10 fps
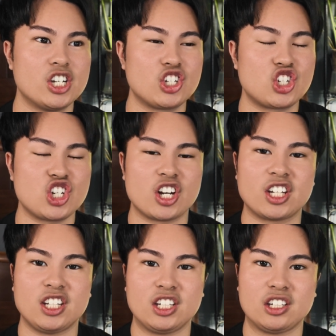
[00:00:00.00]

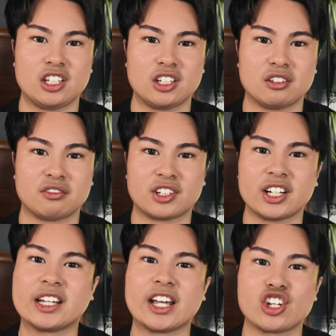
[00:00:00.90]
chunky
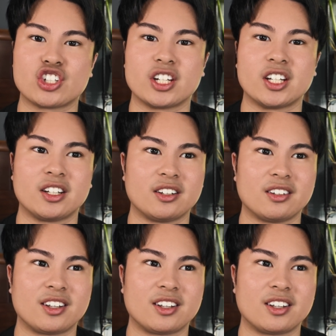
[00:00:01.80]
variegation.